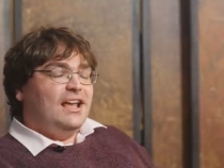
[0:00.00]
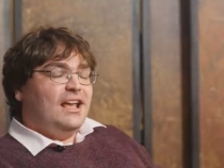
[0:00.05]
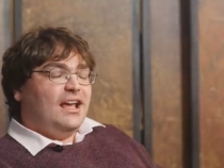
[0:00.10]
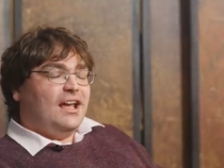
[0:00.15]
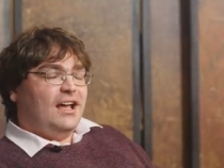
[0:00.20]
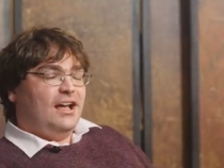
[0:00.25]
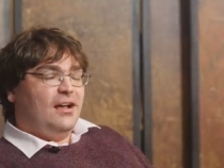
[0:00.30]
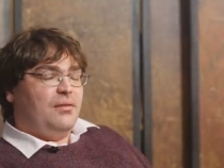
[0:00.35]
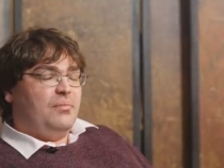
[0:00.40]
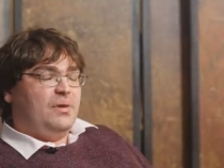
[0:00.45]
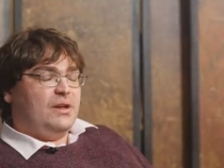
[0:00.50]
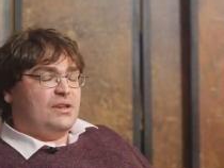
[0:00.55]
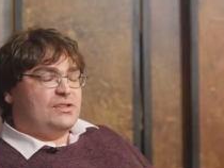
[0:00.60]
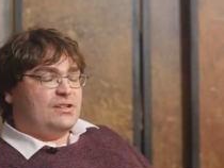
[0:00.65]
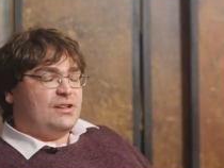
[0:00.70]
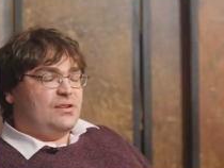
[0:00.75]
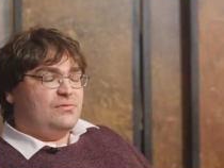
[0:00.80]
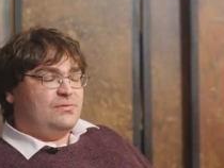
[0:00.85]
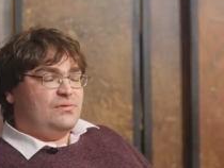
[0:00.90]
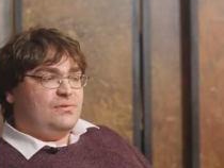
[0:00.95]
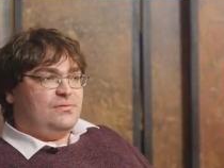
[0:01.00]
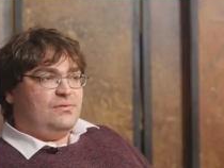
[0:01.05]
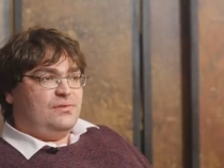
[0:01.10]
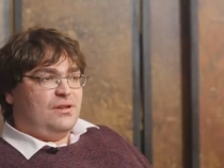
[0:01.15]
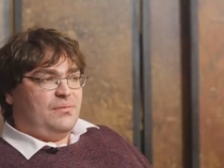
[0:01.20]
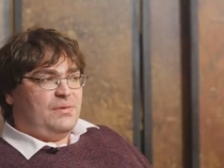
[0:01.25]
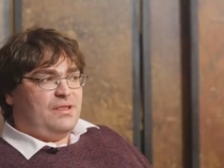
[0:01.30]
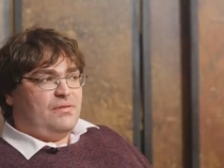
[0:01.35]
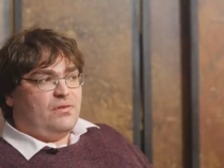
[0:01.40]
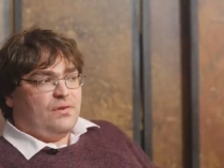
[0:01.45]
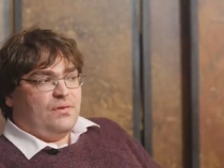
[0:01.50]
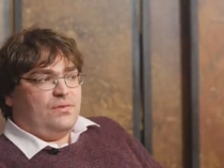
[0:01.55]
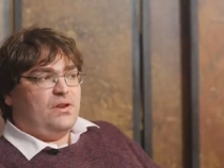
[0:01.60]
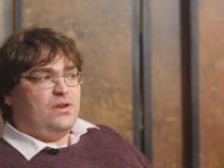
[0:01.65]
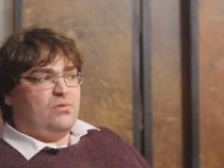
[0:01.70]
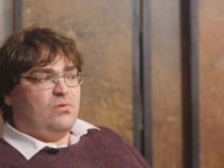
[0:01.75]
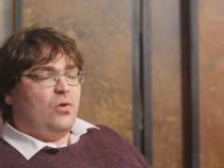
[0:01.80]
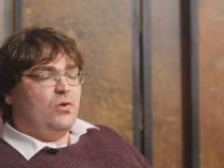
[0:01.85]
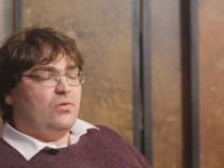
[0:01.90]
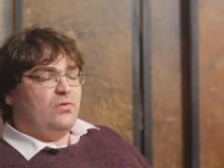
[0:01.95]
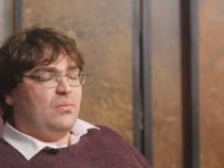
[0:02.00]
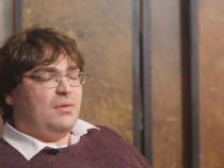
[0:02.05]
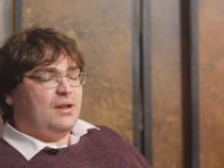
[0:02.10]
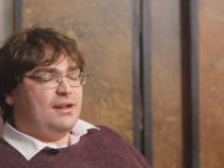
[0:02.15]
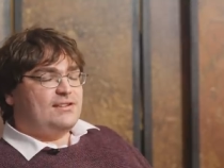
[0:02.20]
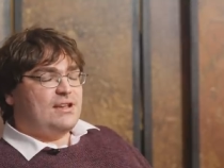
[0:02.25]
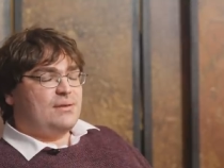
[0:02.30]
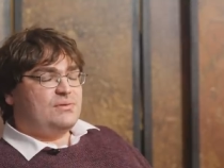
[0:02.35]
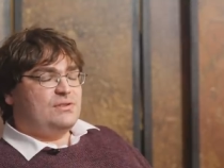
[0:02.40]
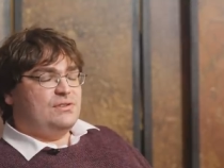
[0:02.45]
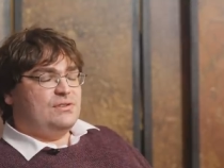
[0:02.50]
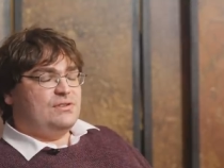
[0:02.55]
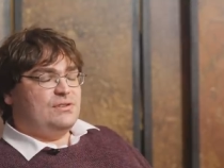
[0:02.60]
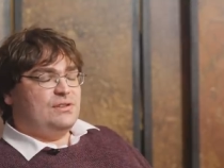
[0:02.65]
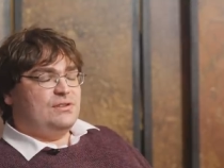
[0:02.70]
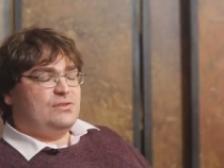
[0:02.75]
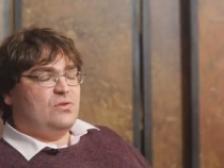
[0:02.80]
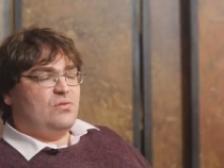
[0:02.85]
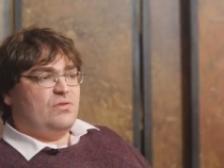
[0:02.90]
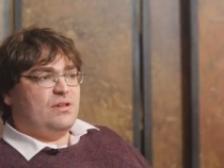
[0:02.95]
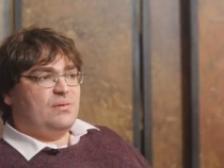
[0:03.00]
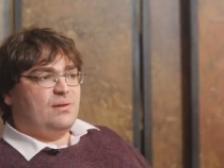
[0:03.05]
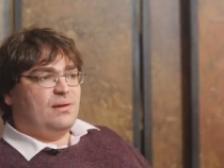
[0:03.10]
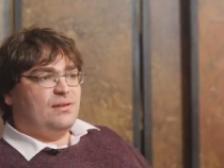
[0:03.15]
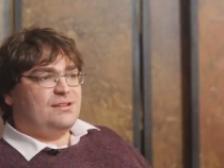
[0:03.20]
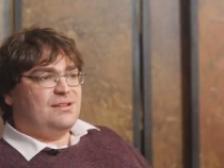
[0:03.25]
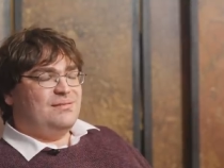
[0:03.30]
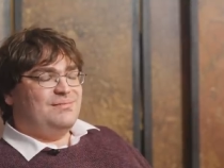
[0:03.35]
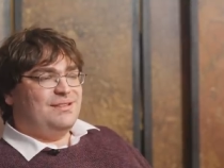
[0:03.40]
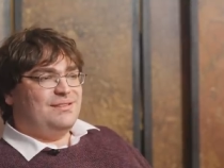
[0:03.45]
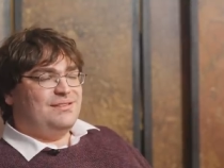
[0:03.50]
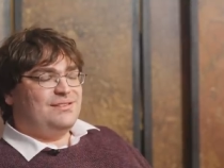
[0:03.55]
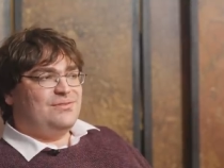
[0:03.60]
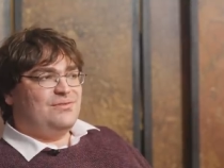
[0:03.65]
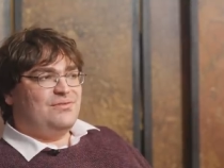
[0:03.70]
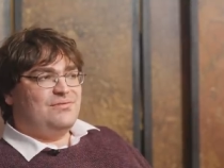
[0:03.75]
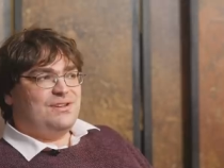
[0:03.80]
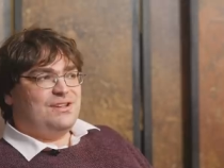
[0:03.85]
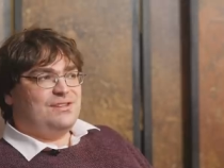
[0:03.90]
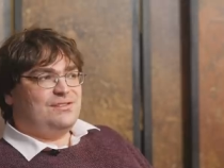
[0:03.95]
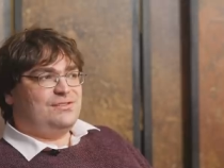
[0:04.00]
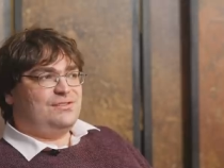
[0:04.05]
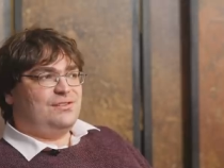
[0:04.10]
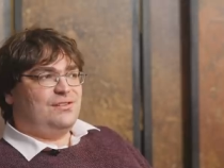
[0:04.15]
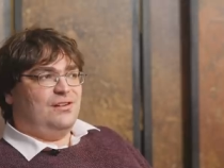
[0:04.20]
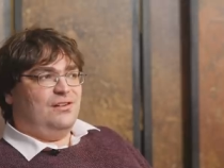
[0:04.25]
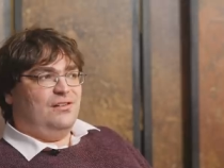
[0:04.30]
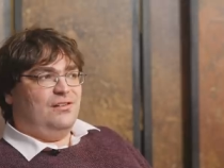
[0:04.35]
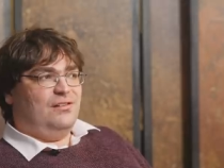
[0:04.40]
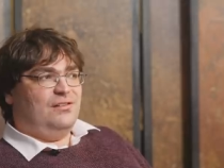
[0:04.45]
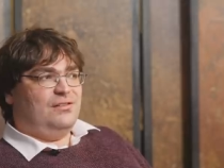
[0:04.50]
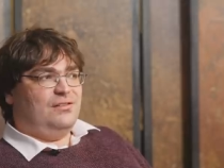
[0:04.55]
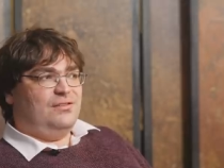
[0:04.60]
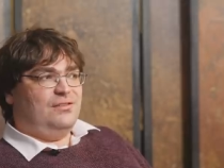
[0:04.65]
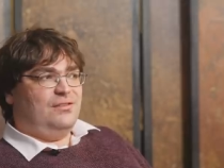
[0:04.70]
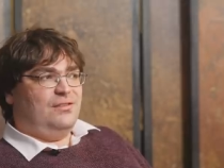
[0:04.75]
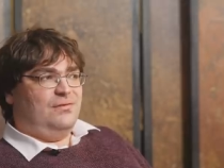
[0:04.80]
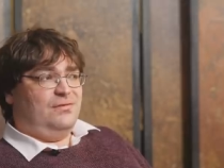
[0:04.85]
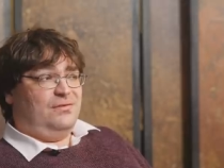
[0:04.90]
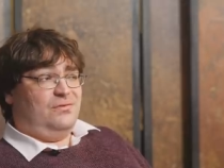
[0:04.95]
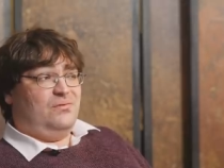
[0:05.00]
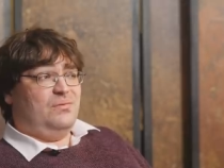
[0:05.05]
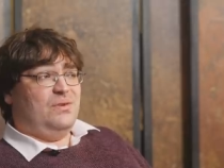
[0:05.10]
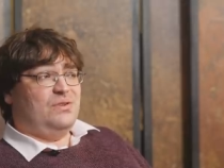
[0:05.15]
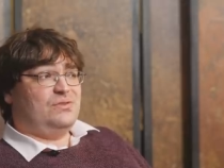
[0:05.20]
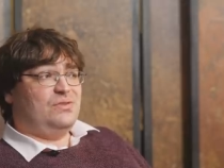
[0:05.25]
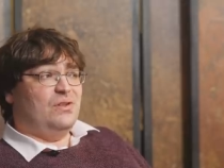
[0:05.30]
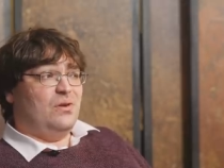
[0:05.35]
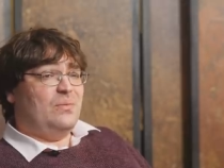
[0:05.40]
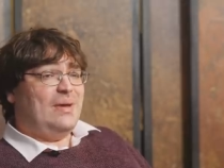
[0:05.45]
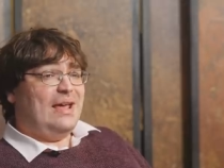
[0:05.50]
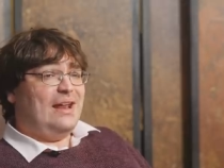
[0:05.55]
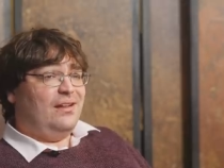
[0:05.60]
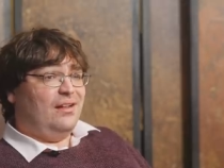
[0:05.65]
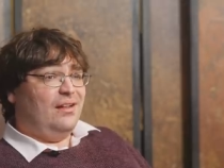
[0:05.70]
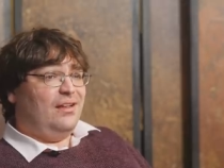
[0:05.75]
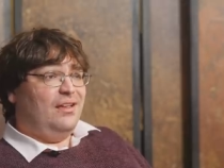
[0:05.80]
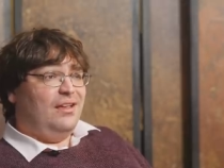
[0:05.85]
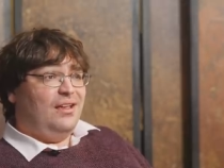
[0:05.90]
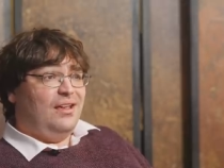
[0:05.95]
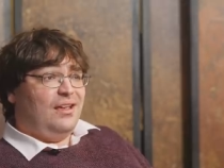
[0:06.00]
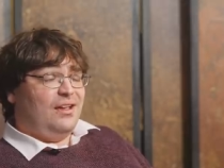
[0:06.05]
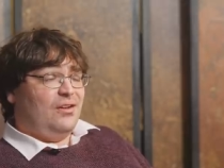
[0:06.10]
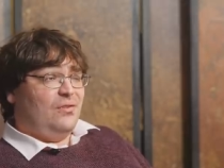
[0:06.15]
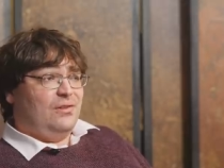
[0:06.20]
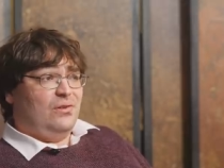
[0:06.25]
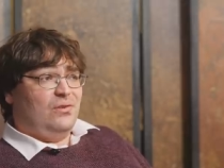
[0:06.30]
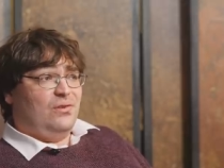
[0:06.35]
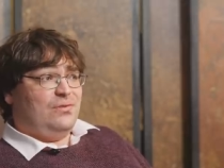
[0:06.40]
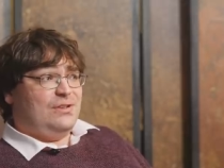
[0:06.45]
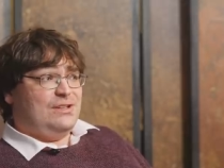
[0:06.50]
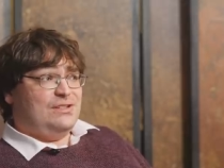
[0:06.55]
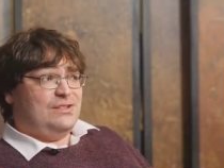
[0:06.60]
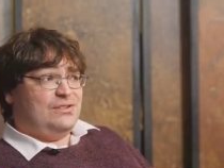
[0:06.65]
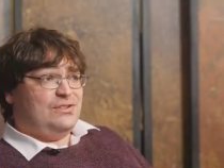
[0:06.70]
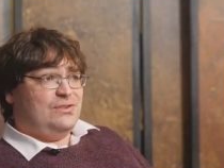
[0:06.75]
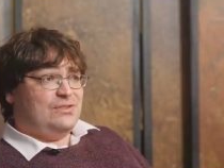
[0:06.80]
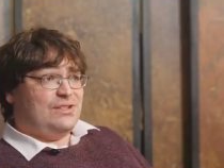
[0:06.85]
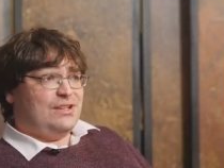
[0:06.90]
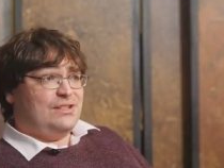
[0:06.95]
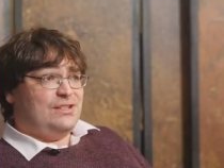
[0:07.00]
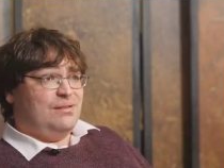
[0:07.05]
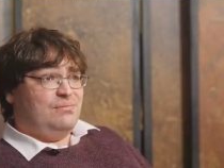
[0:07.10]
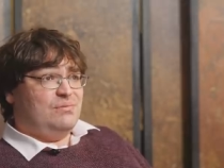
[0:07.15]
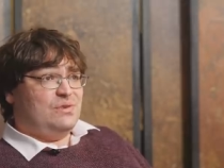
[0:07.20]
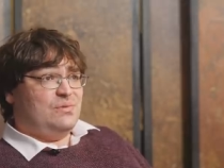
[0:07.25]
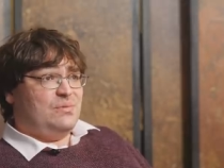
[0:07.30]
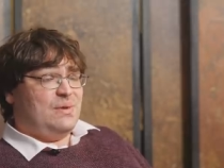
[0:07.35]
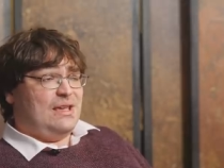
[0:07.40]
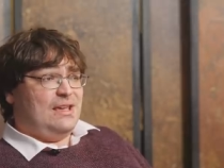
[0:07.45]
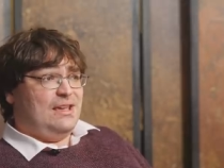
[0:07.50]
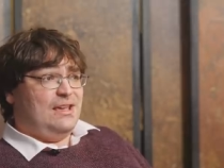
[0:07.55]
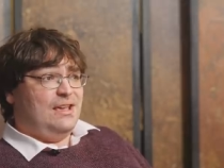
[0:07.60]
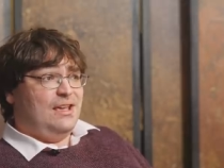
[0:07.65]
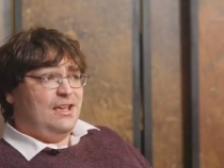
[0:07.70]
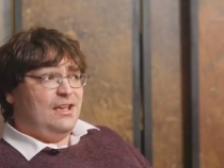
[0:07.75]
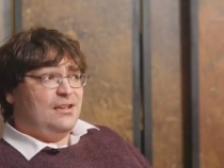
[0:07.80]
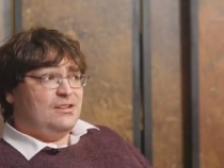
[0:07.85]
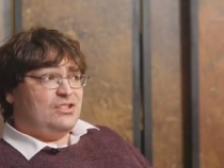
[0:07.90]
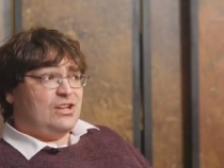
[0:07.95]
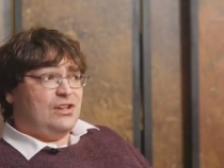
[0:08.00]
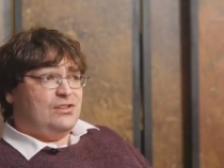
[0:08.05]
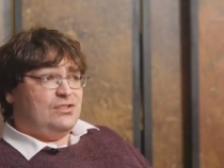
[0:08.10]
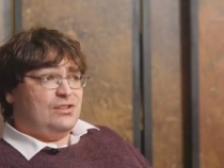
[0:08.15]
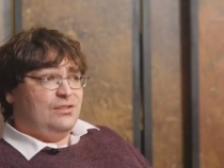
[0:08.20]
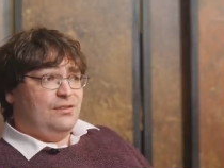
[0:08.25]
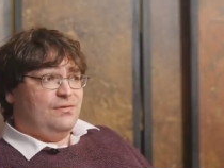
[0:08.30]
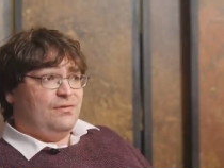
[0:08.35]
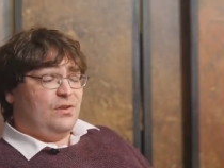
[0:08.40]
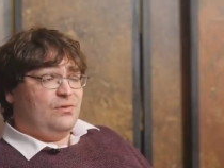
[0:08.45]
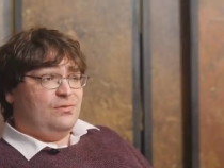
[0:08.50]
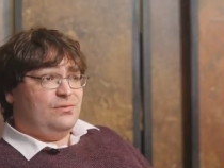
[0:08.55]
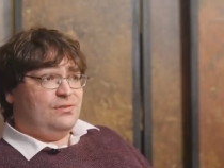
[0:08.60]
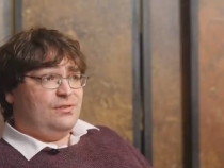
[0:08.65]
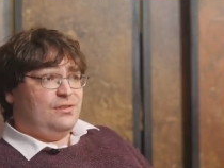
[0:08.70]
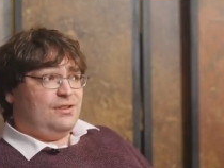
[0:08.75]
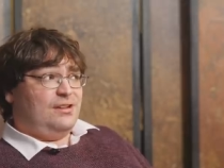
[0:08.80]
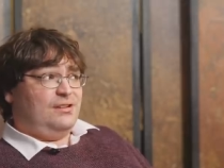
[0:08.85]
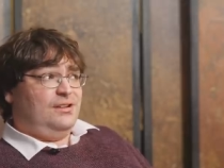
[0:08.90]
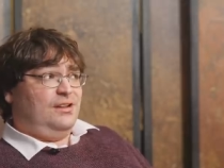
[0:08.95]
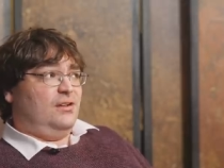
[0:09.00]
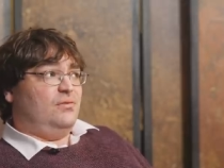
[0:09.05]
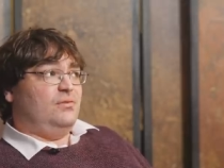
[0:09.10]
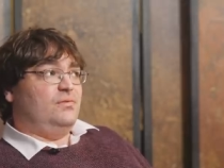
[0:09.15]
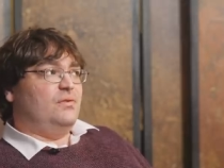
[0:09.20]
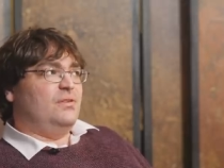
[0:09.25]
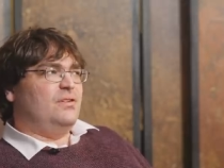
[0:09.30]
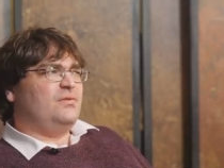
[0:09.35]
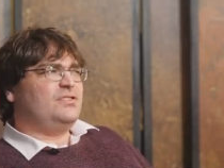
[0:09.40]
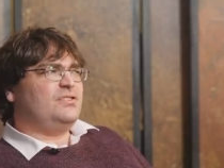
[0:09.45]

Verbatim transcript: because I don't. I mean, there are a few honourable exceptions in the Tory party, but the Tories are almost no better on a lot of these issues. They seem to be chasing the vote, you know,